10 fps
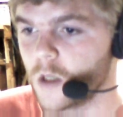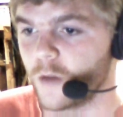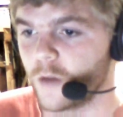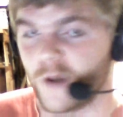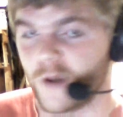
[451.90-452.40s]

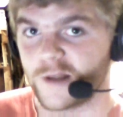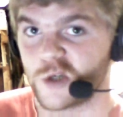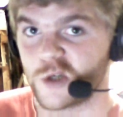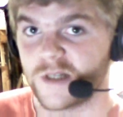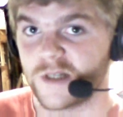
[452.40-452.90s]
They're like the
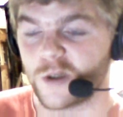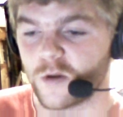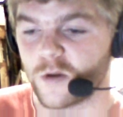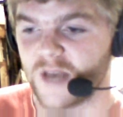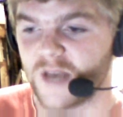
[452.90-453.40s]
trees in
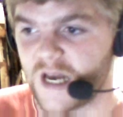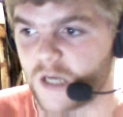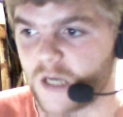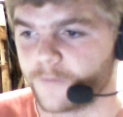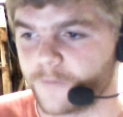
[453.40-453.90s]
northern
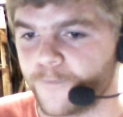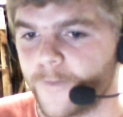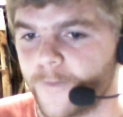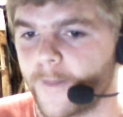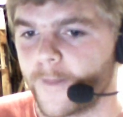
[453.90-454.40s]
Canada.
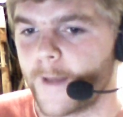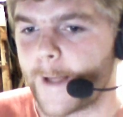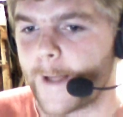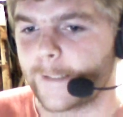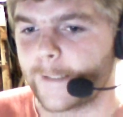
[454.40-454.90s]

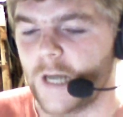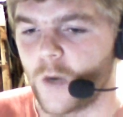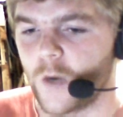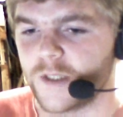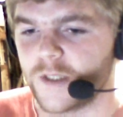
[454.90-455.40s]
Uh,
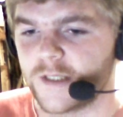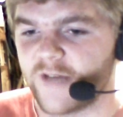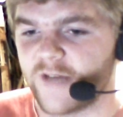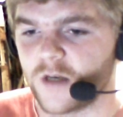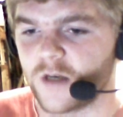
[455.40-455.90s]
question
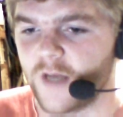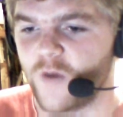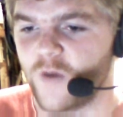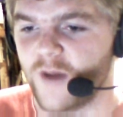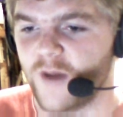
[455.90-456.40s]
seven. If
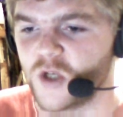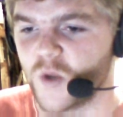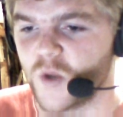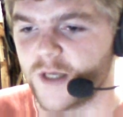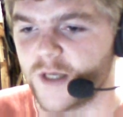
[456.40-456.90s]
you had the
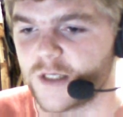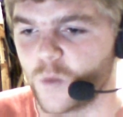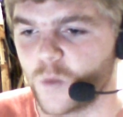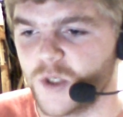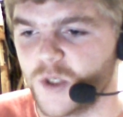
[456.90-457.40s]
choice,
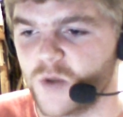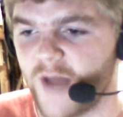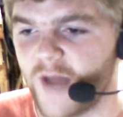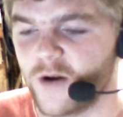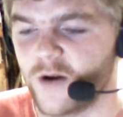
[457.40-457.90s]
would you
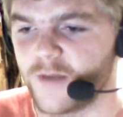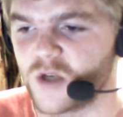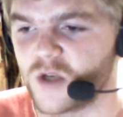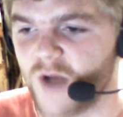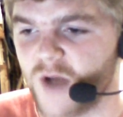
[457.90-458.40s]
rather be
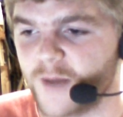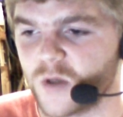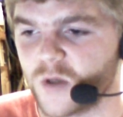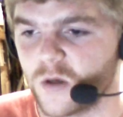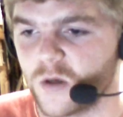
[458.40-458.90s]
trapped
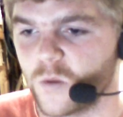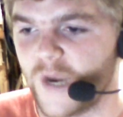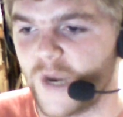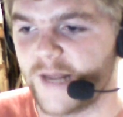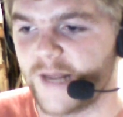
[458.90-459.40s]

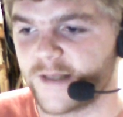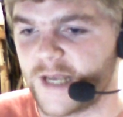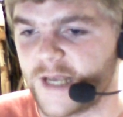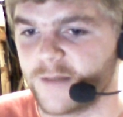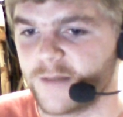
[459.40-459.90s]
raiding the
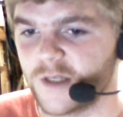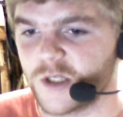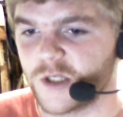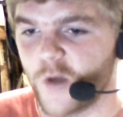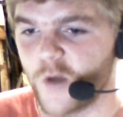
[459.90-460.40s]
same
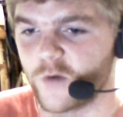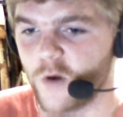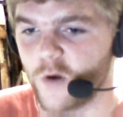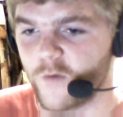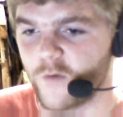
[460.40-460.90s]
dungeon over and
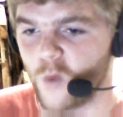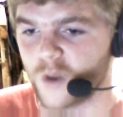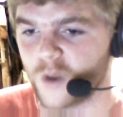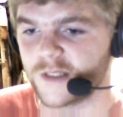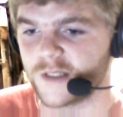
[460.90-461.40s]
over
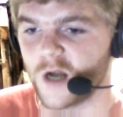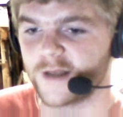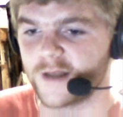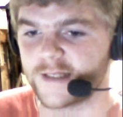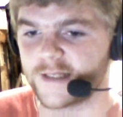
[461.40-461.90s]
or stuck
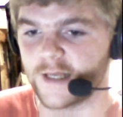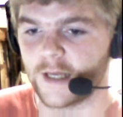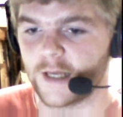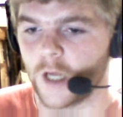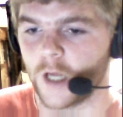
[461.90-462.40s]

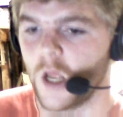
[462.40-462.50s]
skilling?